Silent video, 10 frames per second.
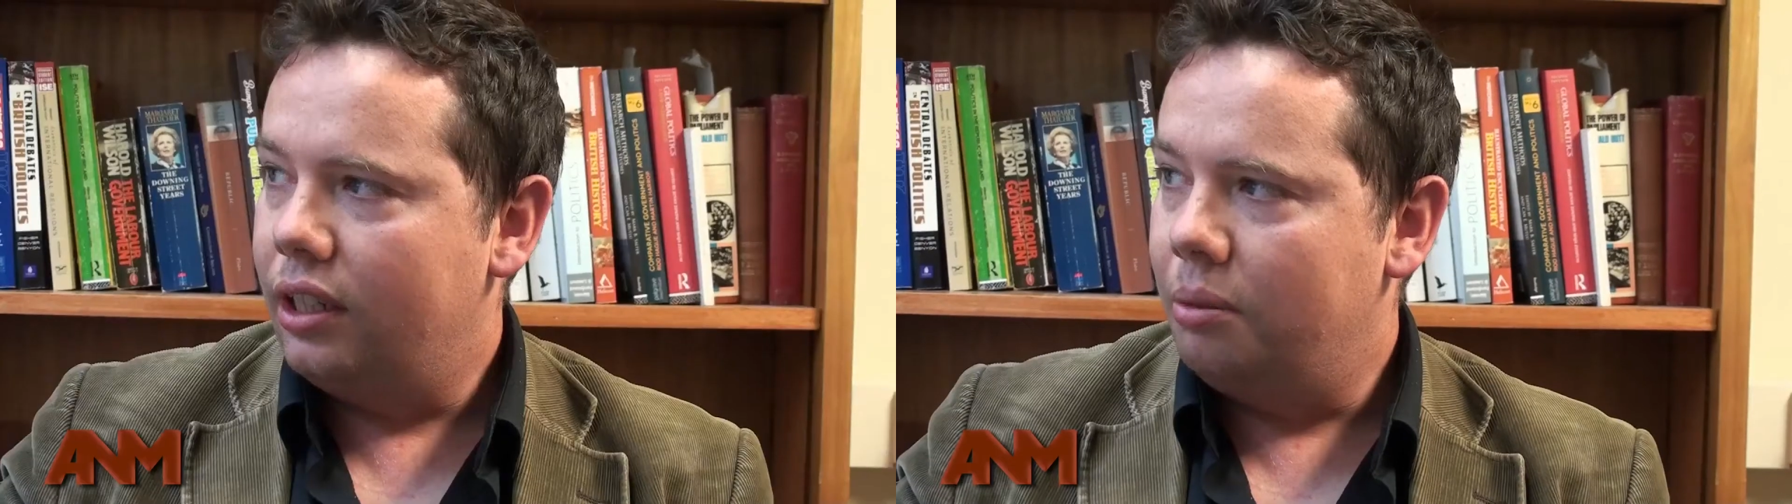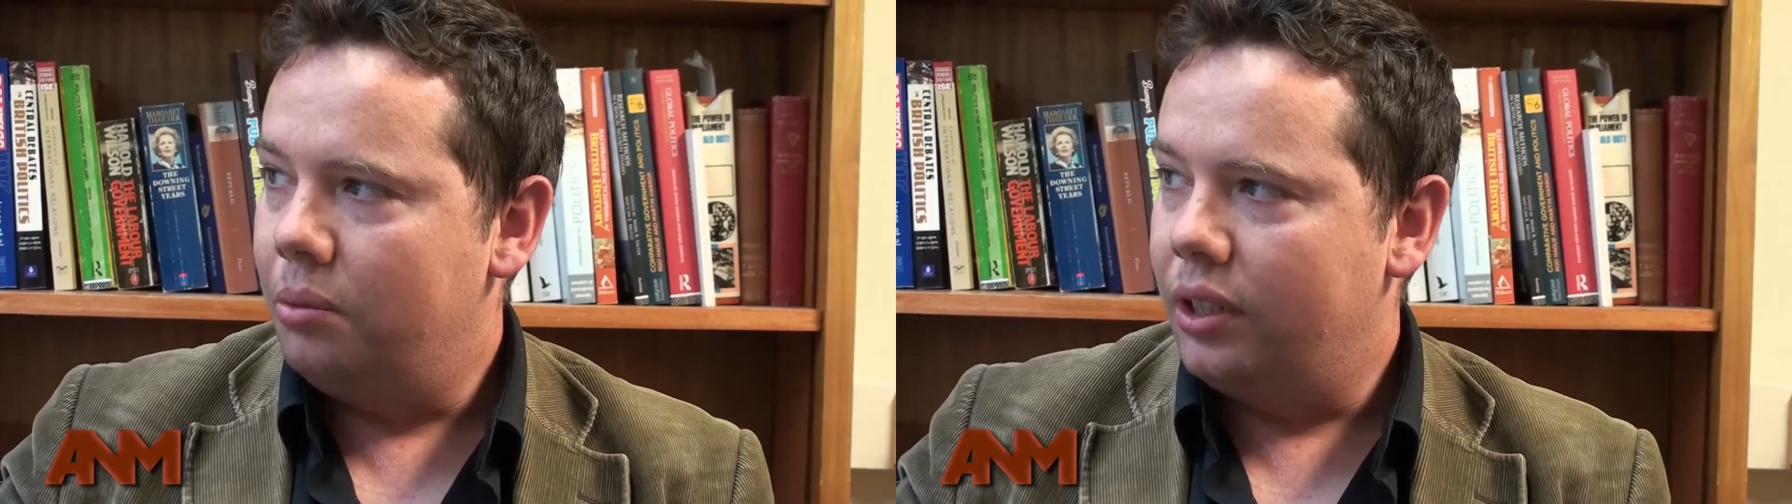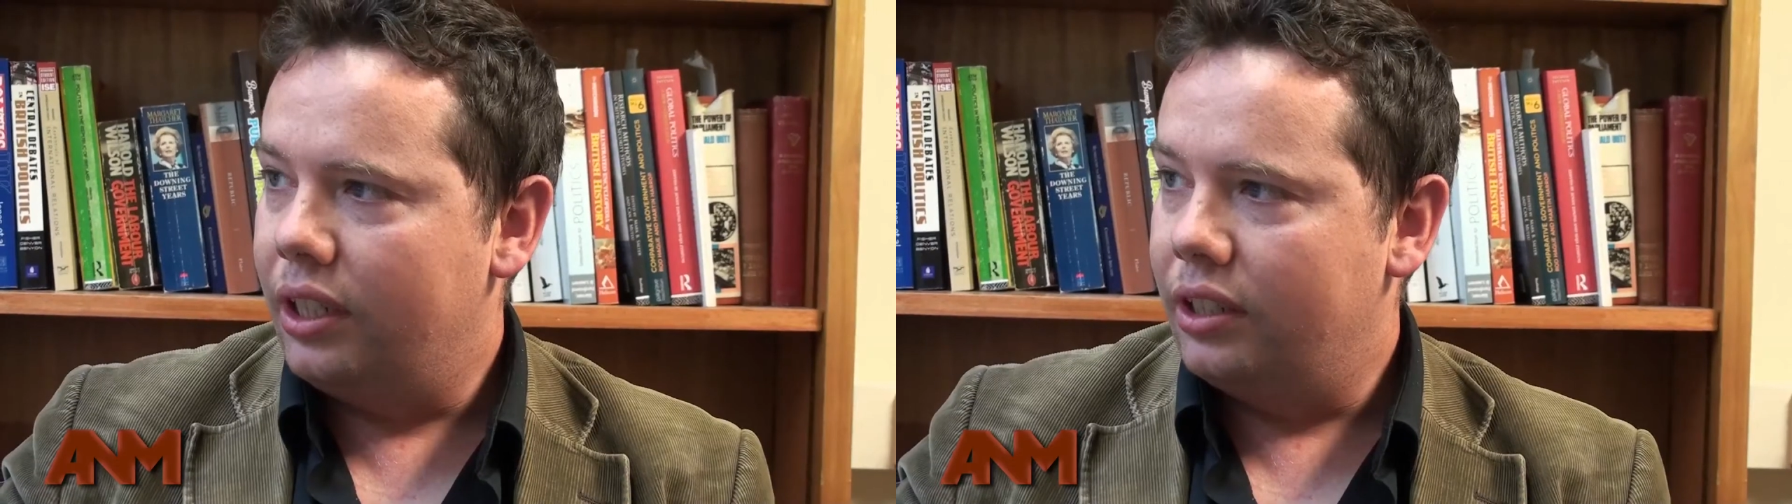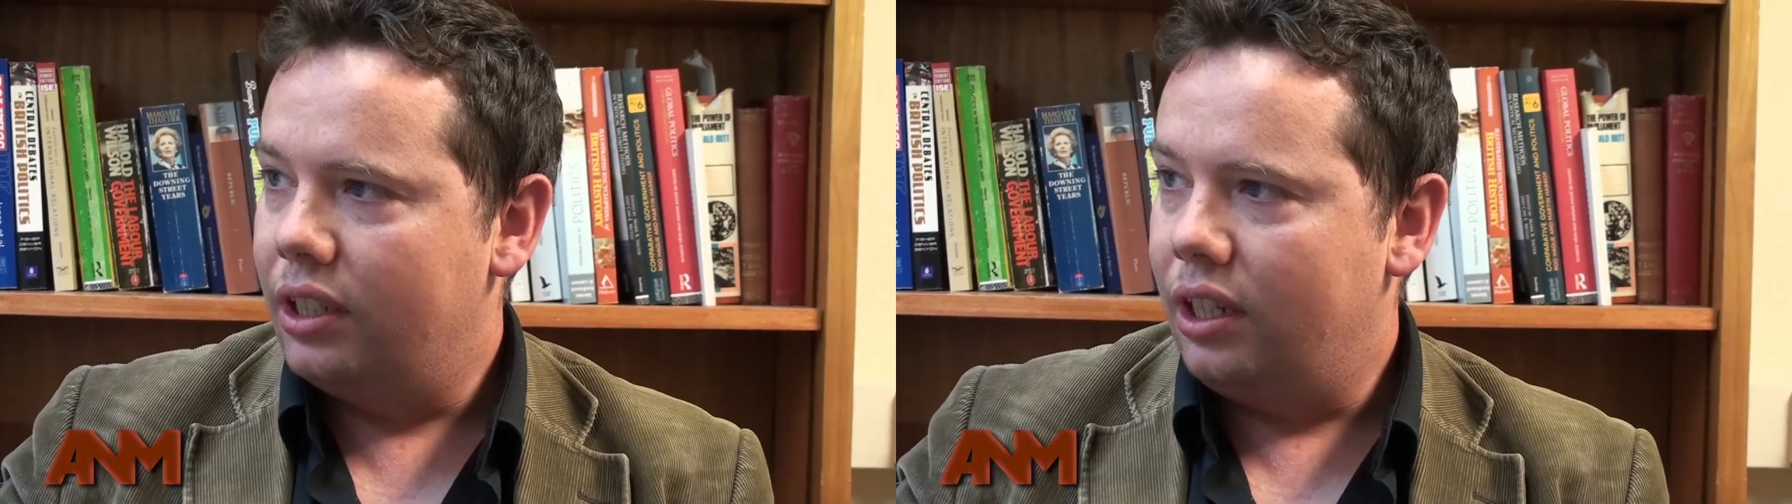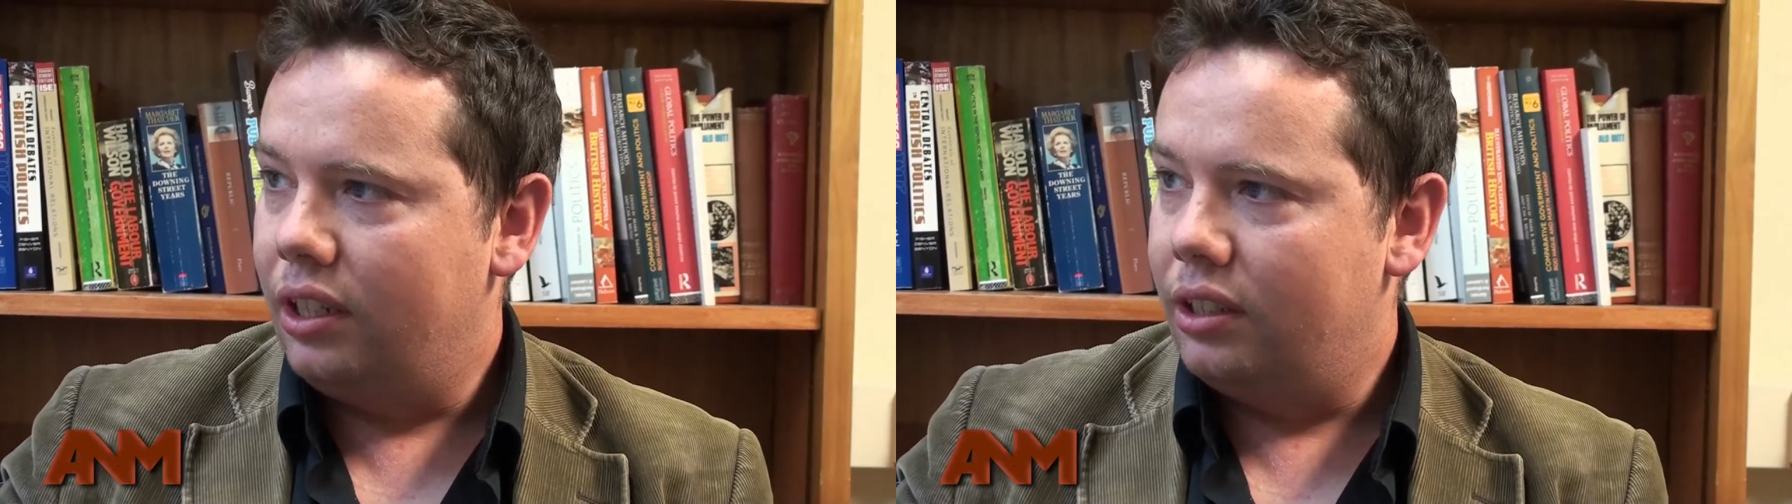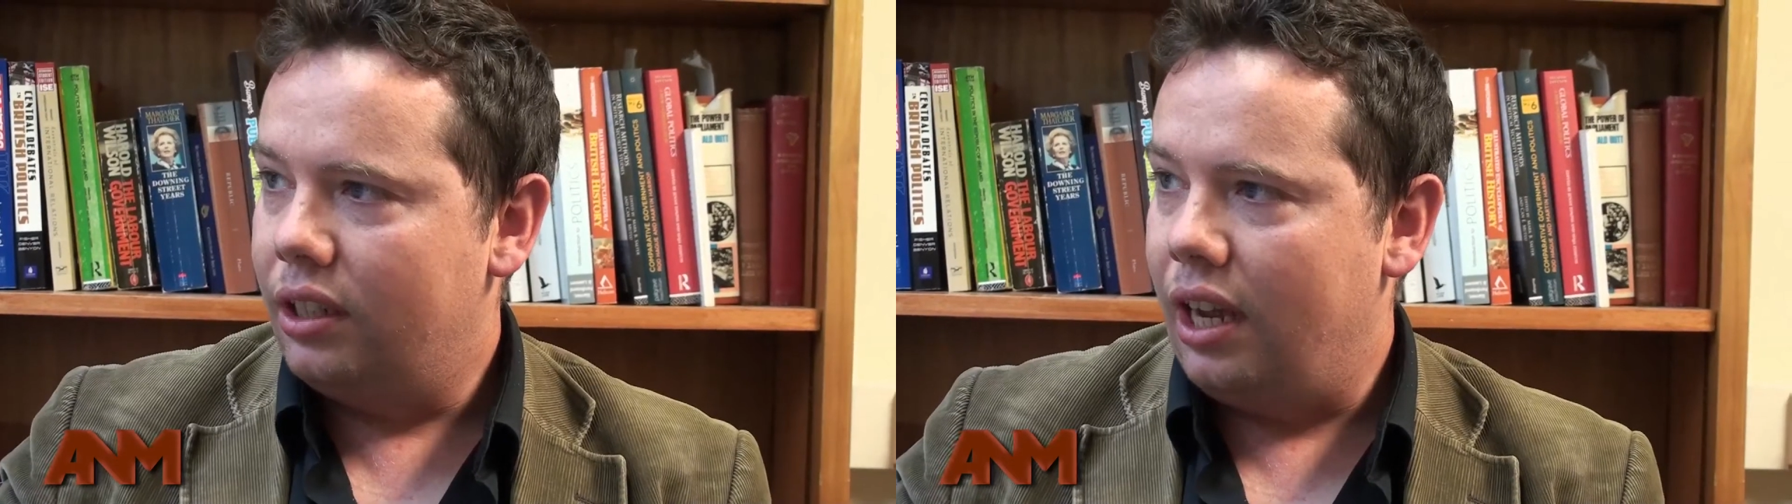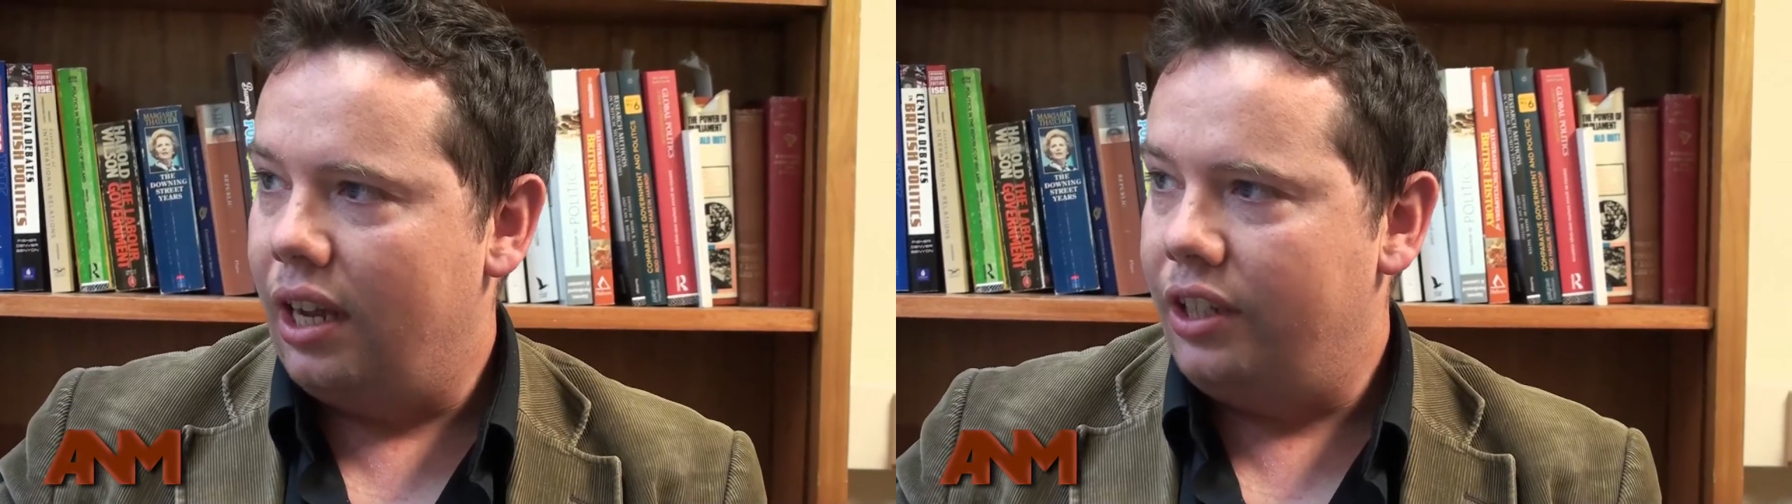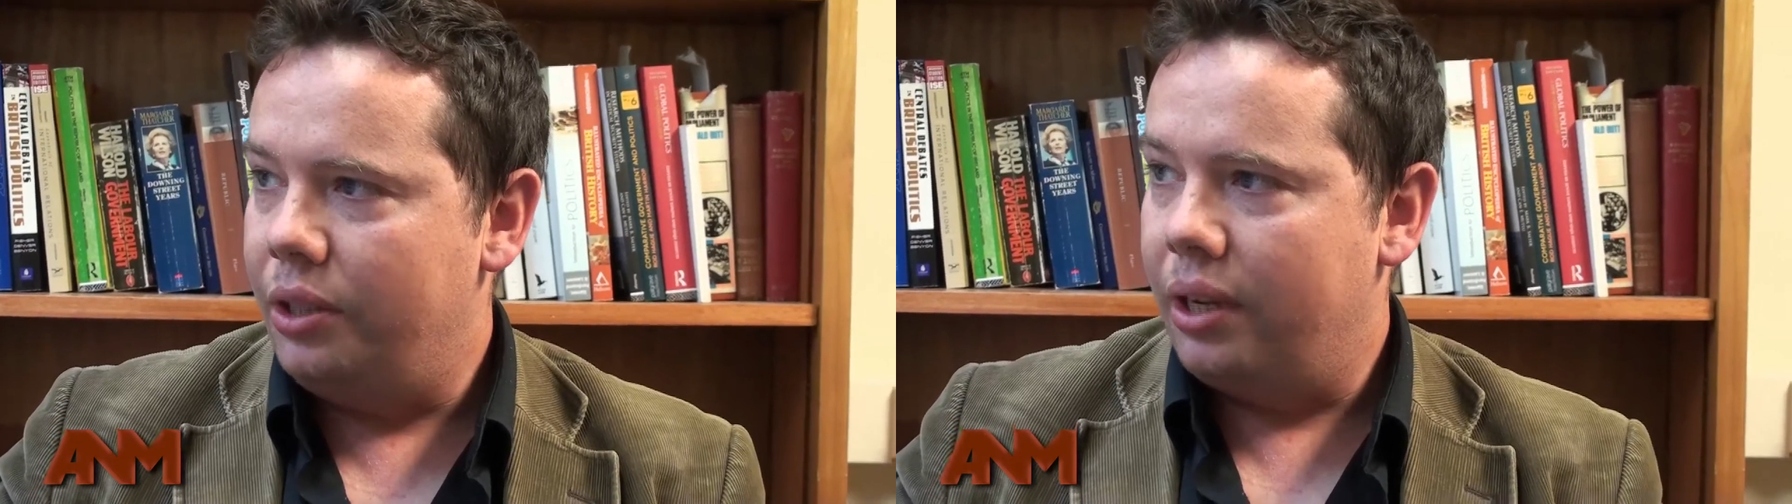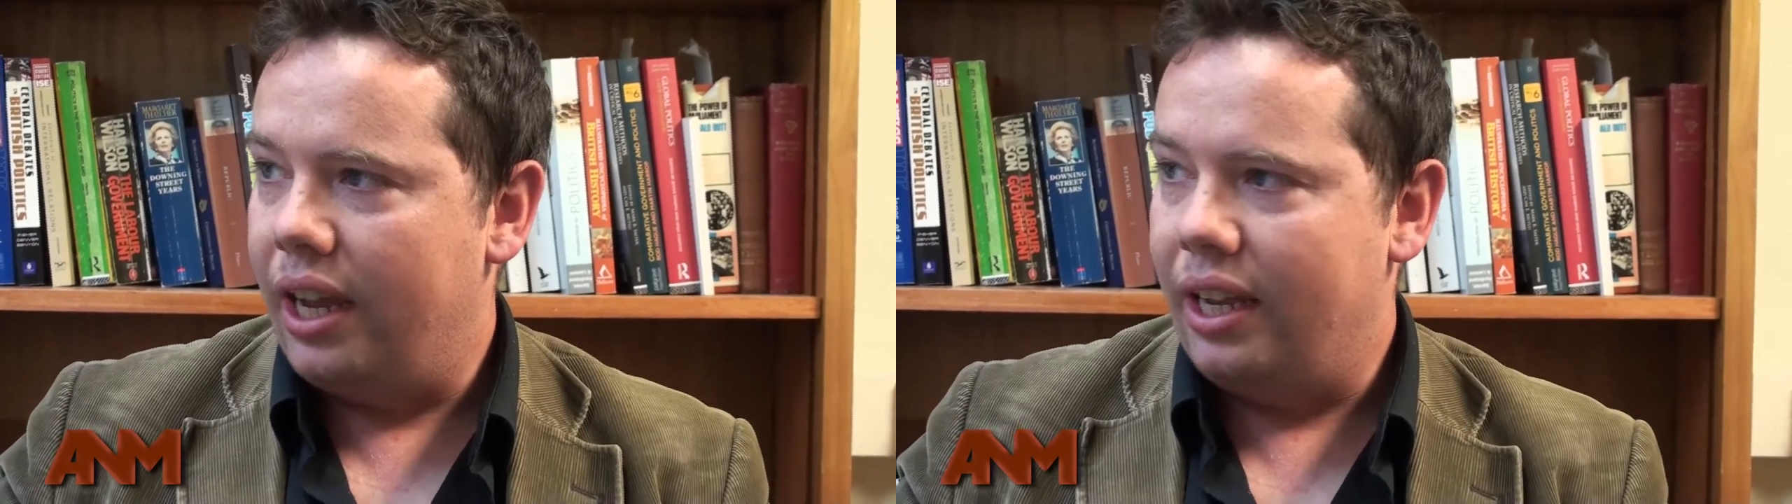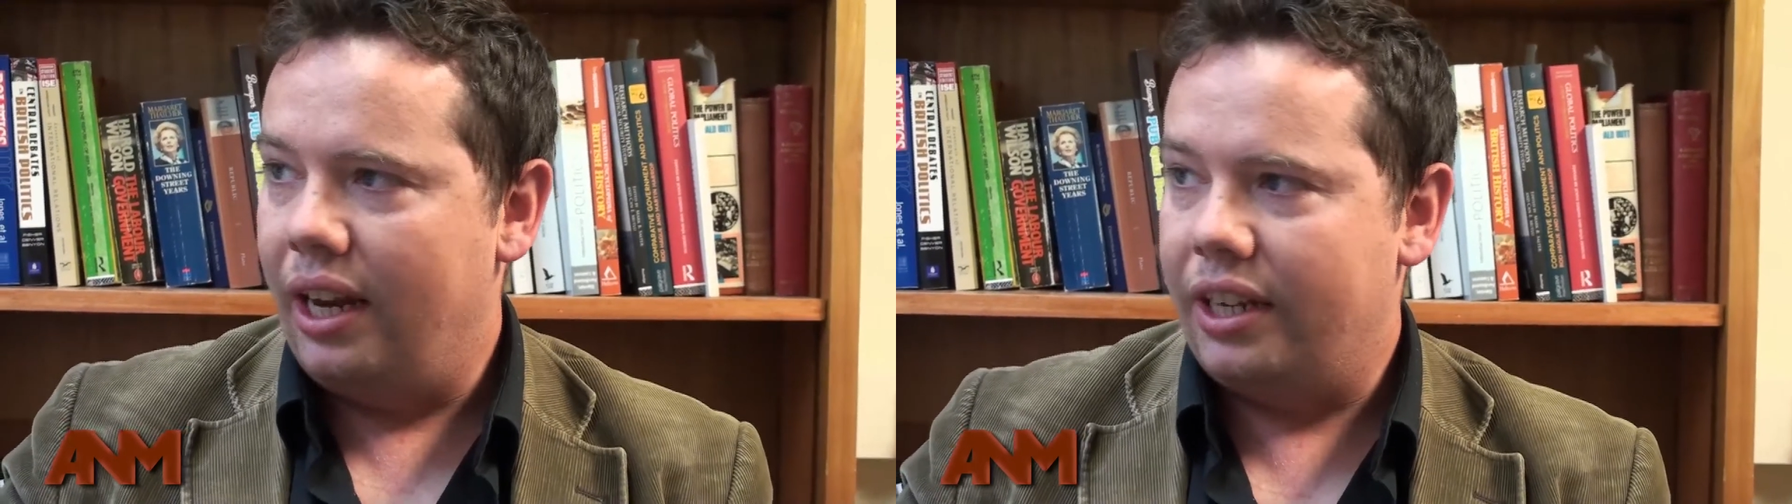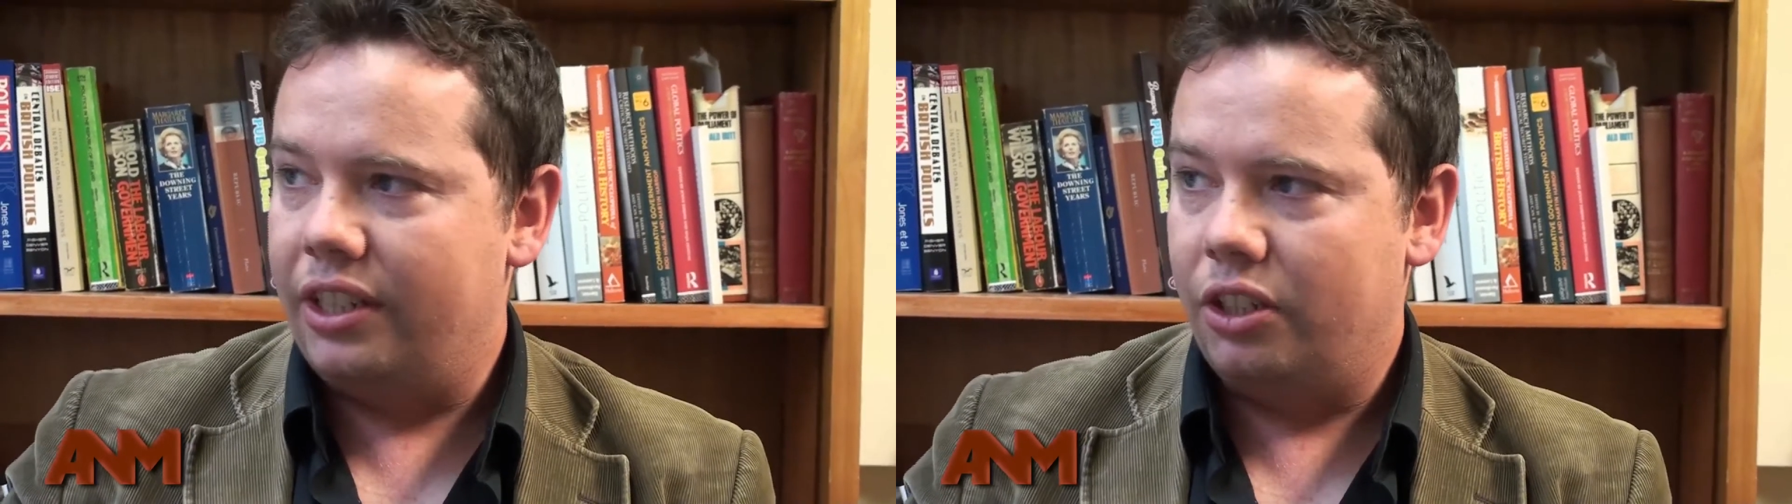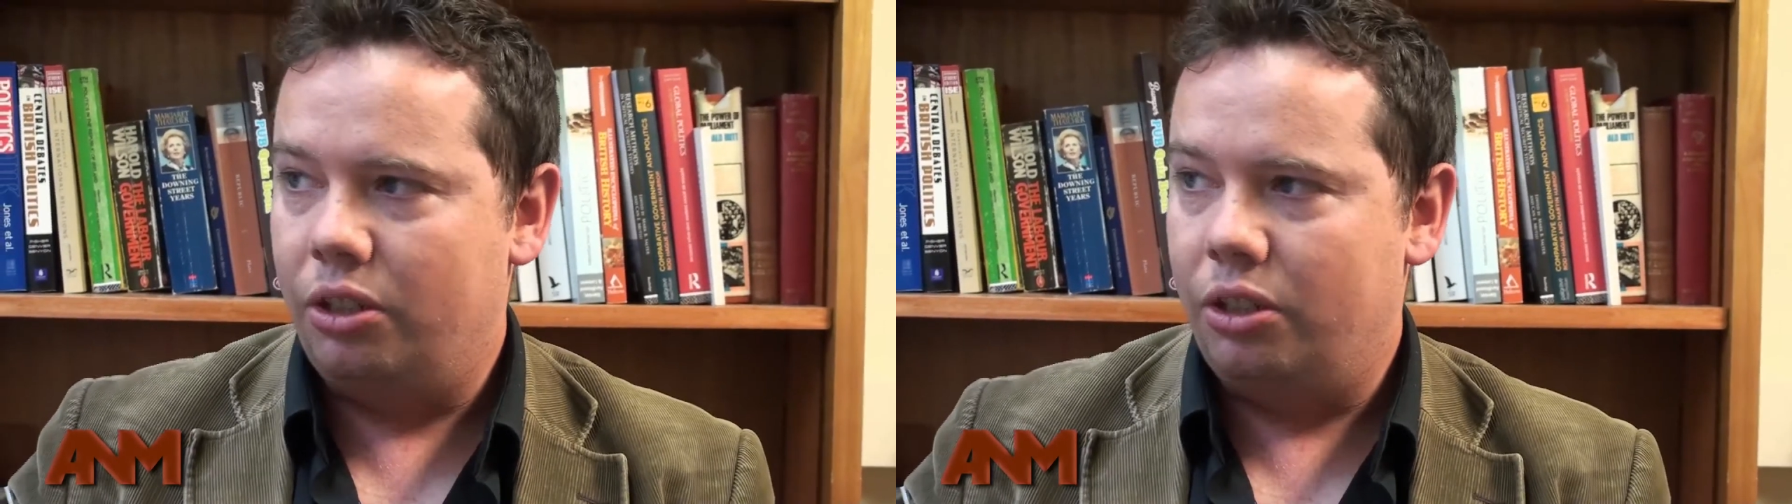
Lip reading: I'm running is called UK Election